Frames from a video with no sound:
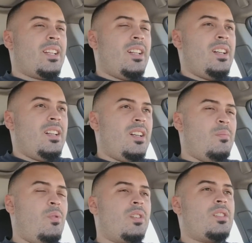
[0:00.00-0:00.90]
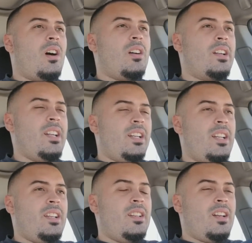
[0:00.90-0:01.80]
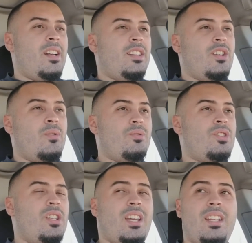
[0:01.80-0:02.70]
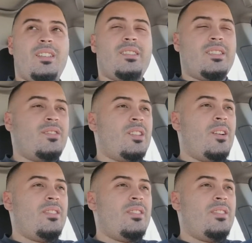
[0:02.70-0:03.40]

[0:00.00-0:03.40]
a more targeted negotiate, I guess is how I'd